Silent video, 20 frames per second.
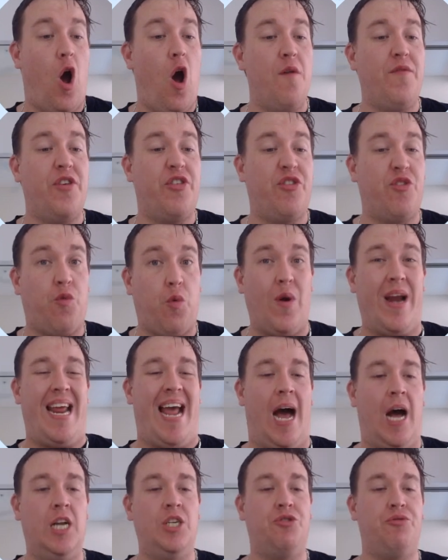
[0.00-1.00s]
over
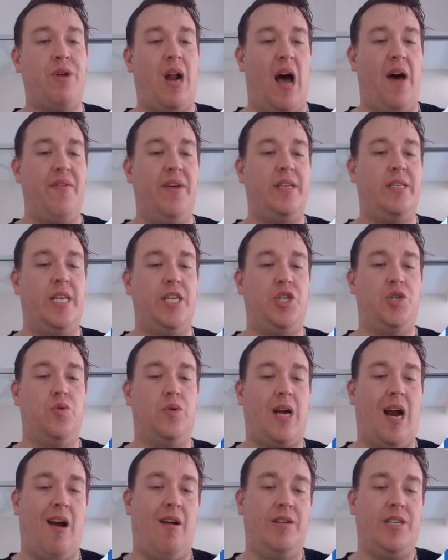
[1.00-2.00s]
300 other digital
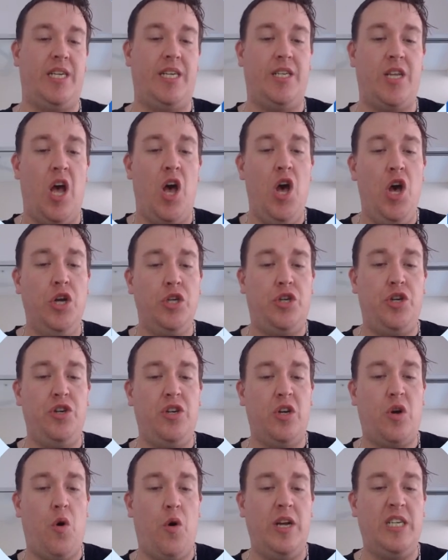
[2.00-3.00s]
currencies. Due
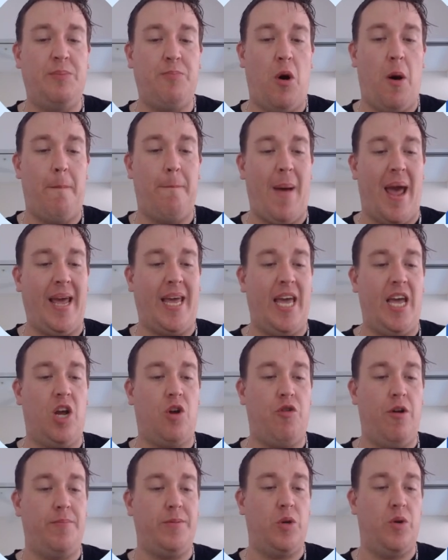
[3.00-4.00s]
to Coinspot making
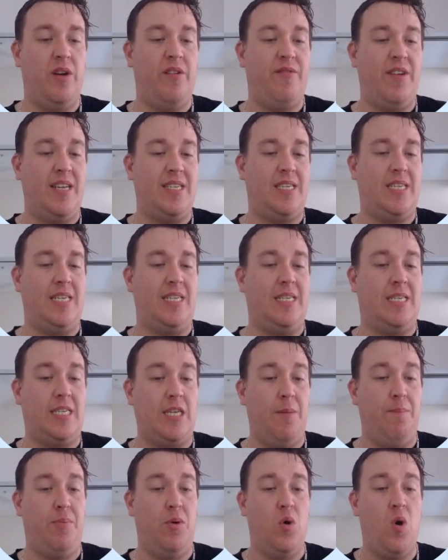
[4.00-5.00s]
crypto investing
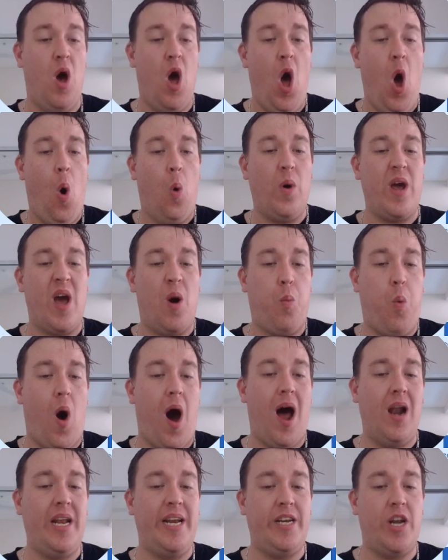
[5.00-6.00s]
simple, we are
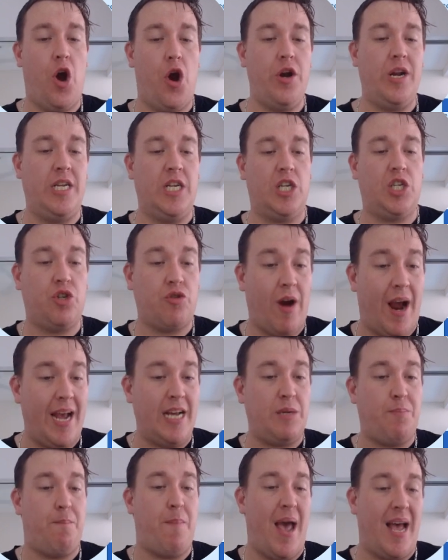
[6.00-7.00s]
widely known as
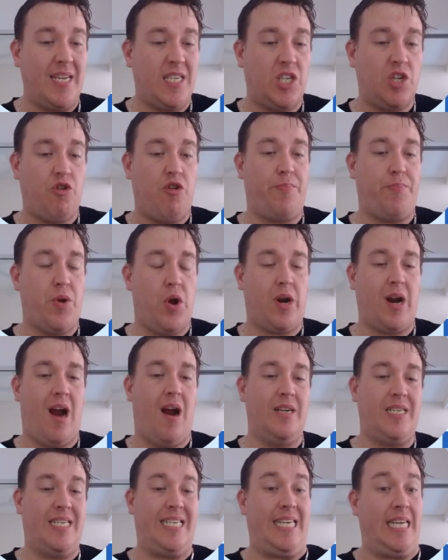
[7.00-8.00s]
Australia's best
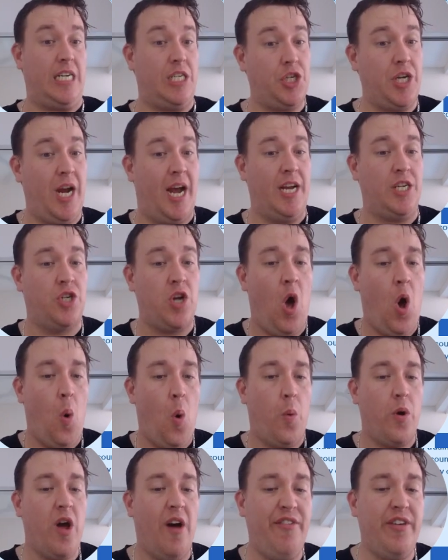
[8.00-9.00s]
cryptocurrency exchange.
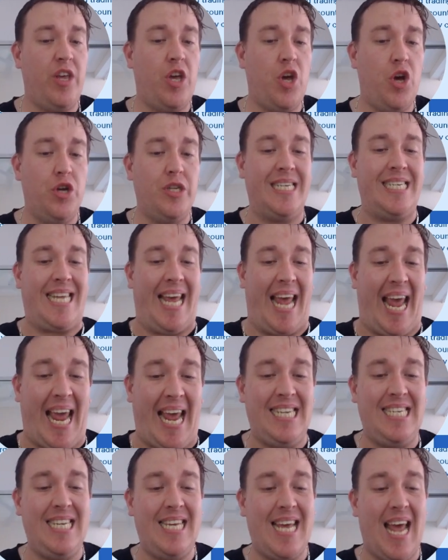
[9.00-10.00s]
We offer users
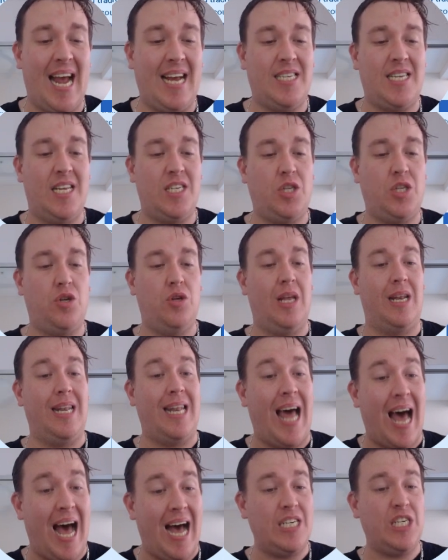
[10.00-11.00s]
easy access to the
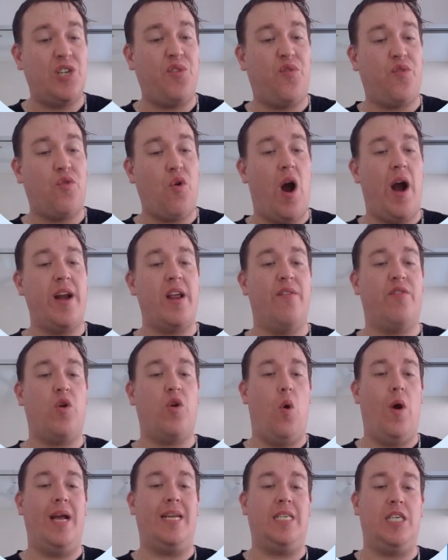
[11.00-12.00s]
largest variety of
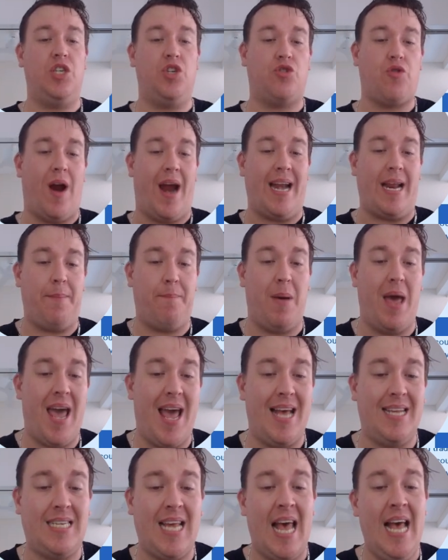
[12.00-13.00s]
coins and trading
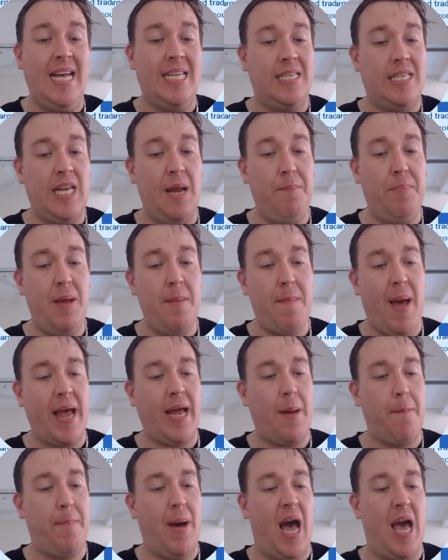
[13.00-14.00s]
pairs. Simply
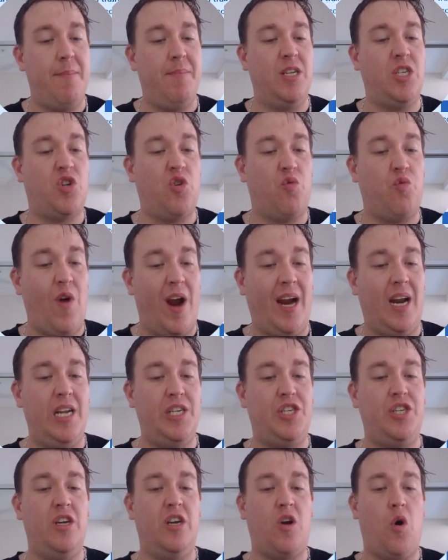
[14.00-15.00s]
make a payment directly
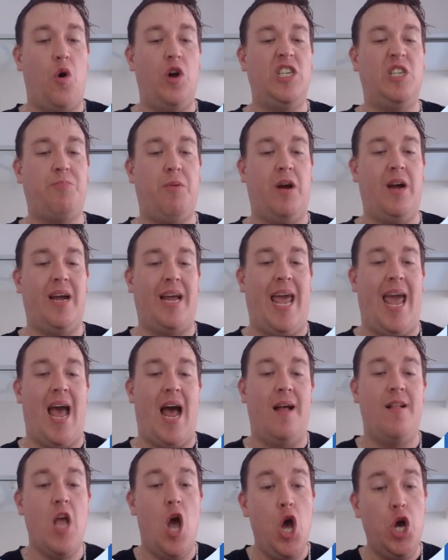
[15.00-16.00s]
to your Coinspot
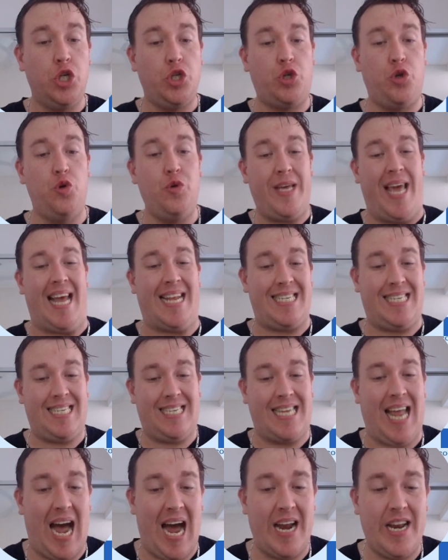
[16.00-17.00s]
account to get
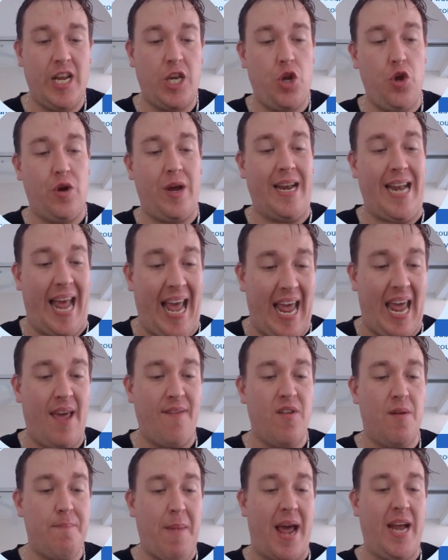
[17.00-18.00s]
started. You can
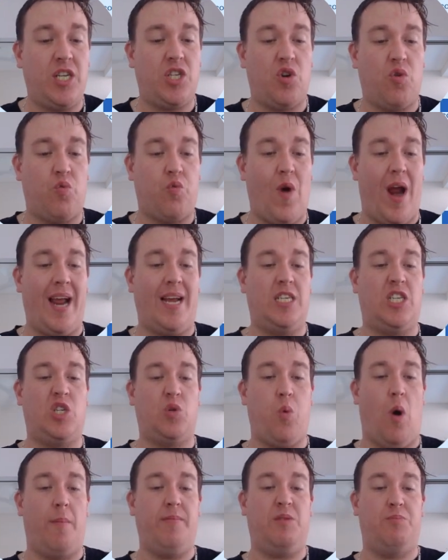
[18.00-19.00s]
even make direct
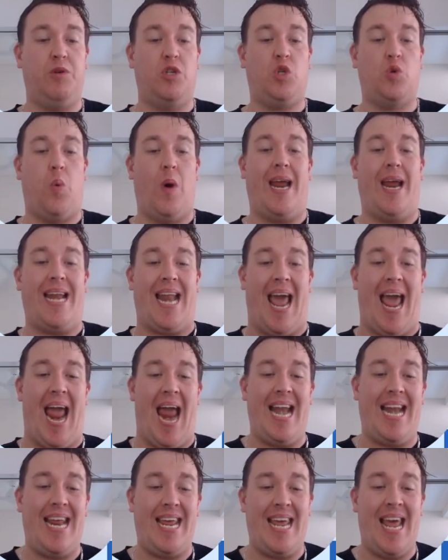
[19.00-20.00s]
swaps between
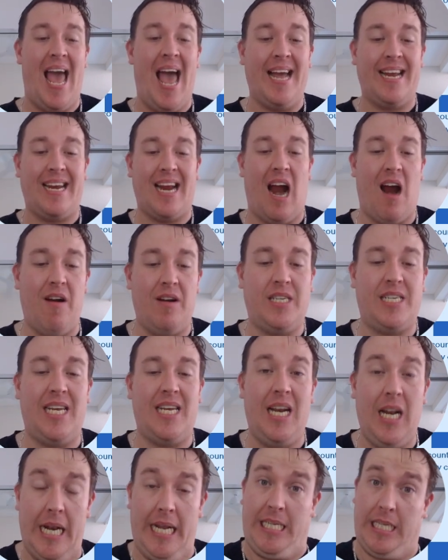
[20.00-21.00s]
any currency
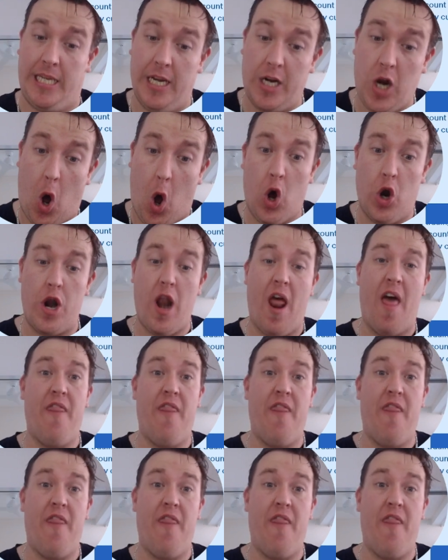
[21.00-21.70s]
listed on